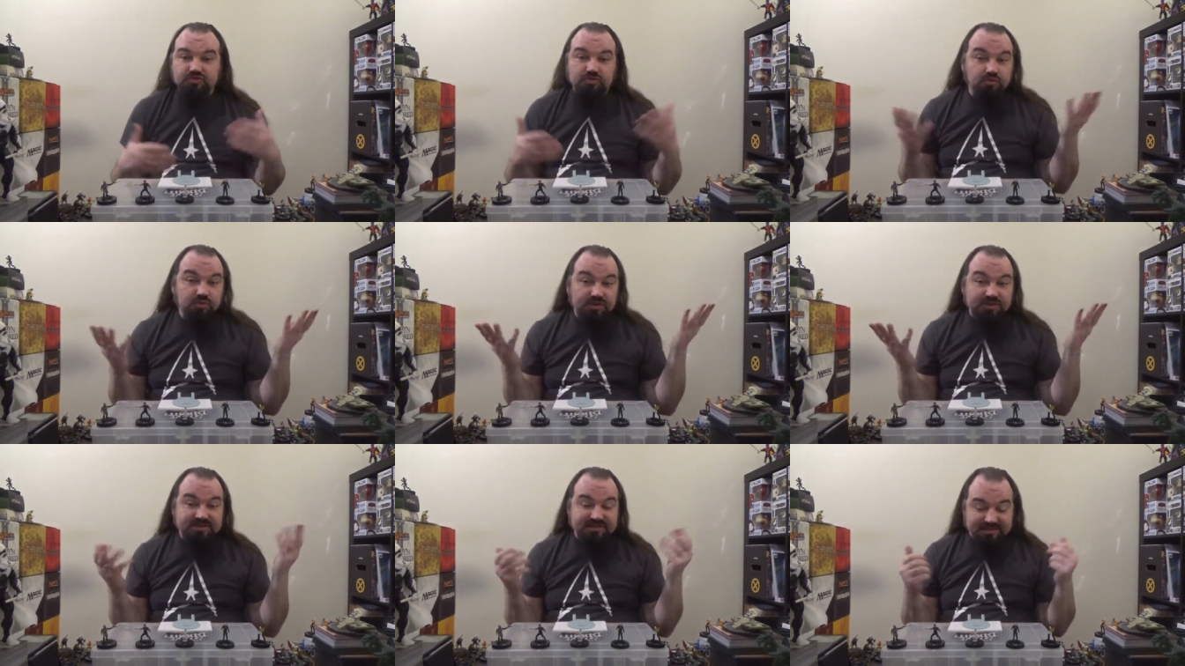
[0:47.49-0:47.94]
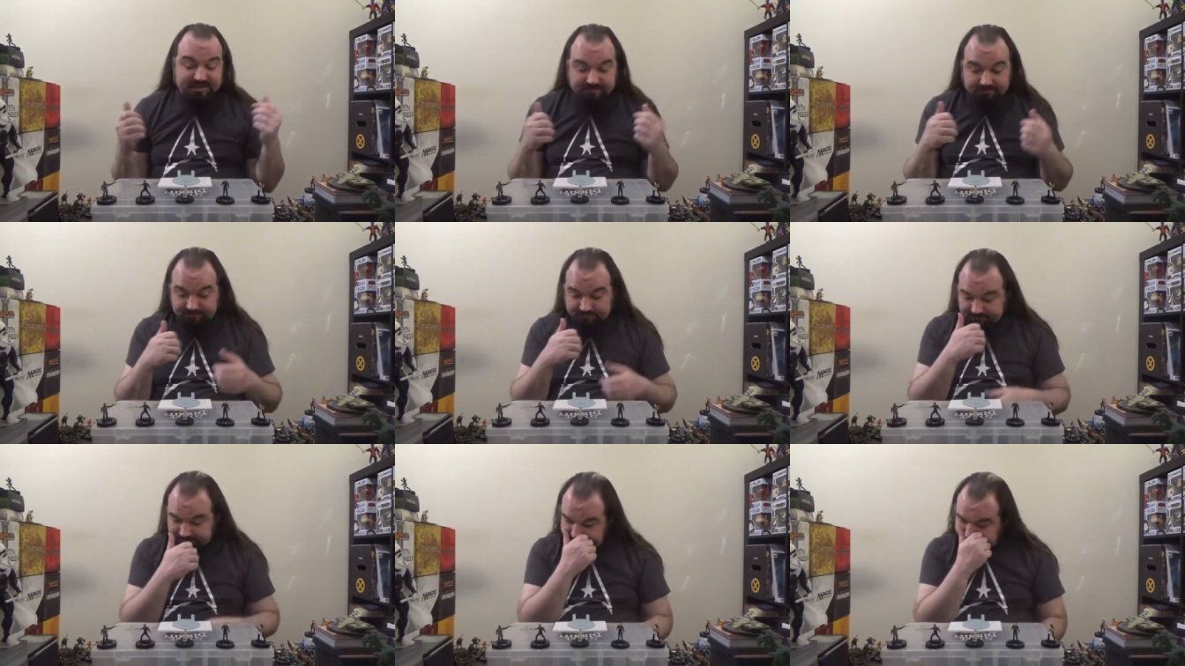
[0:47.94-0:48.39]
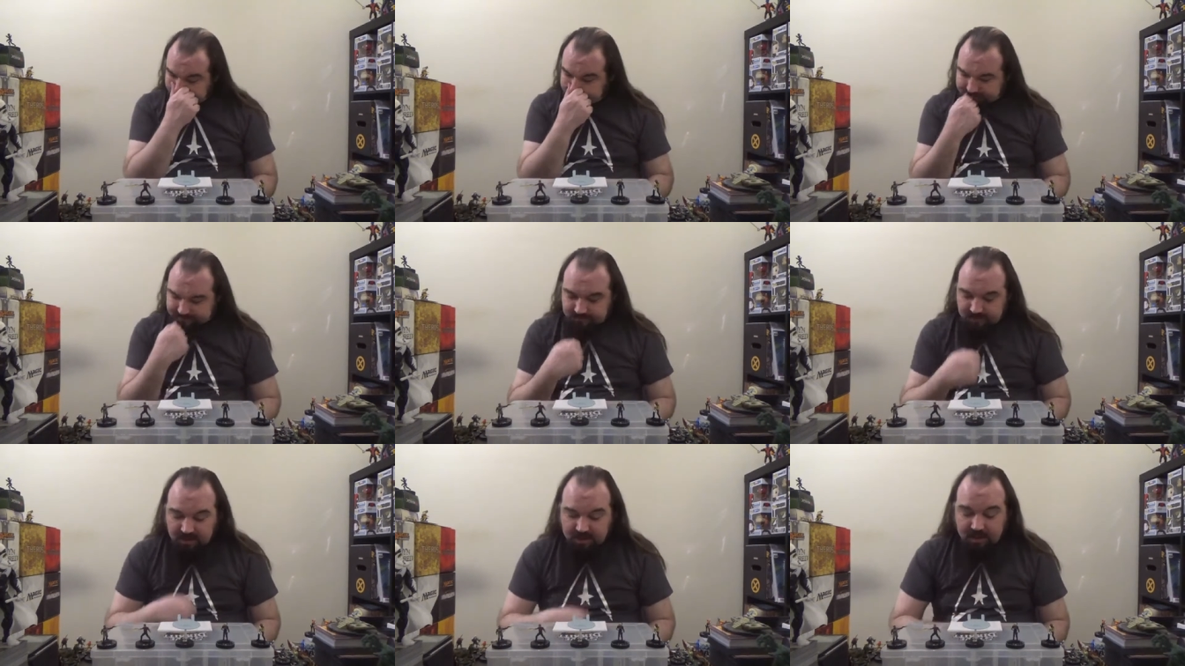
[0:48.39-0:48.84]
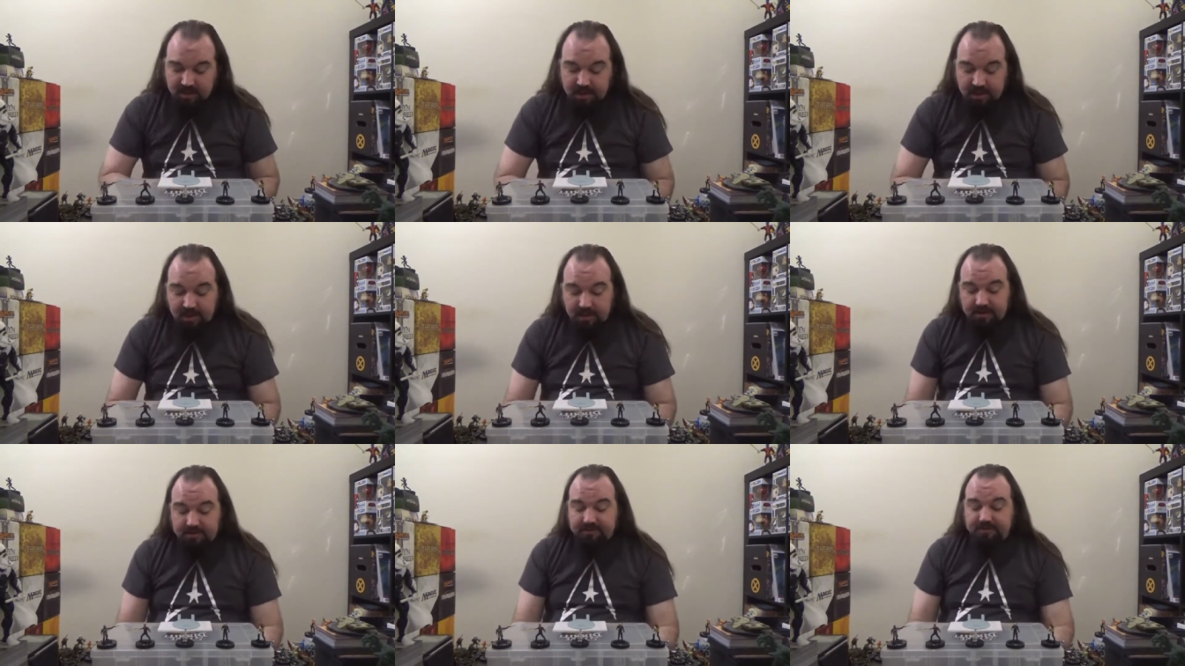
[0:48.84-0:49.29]
We'll see. To
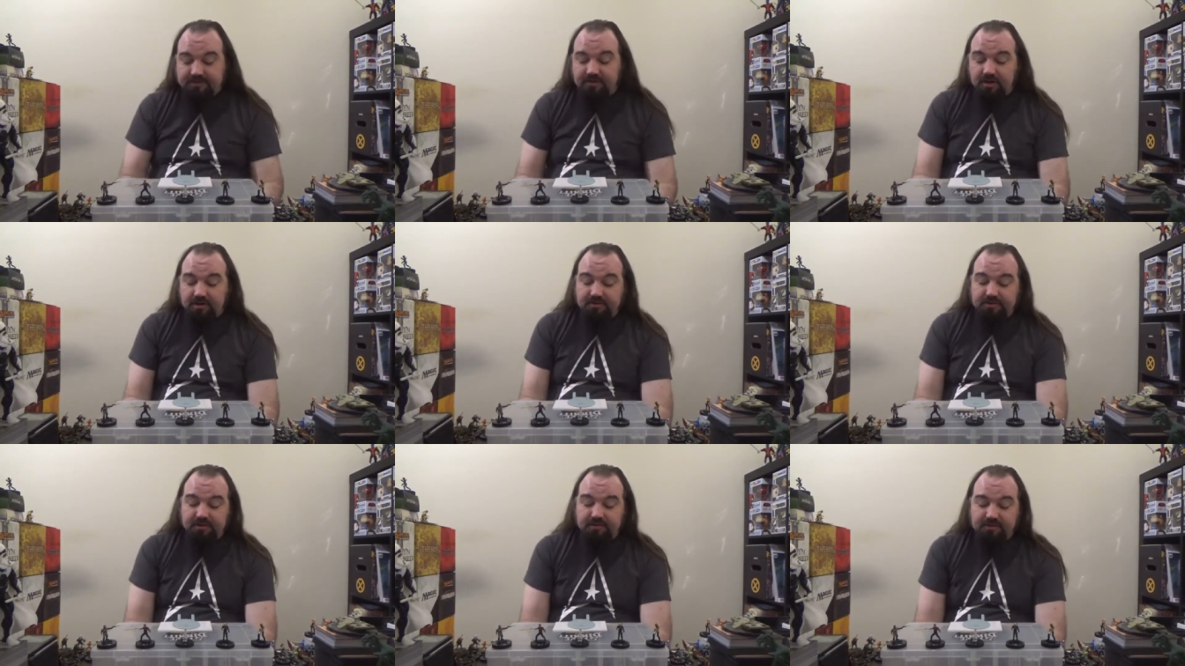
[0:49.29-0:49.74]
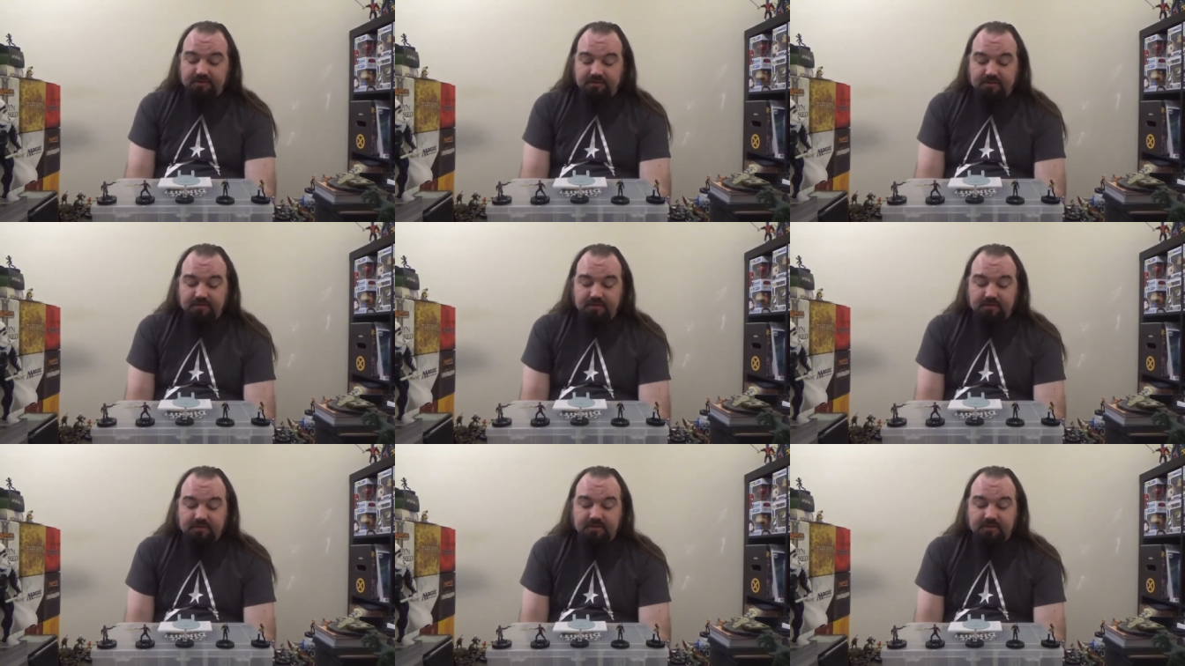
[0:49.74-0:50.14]
start this,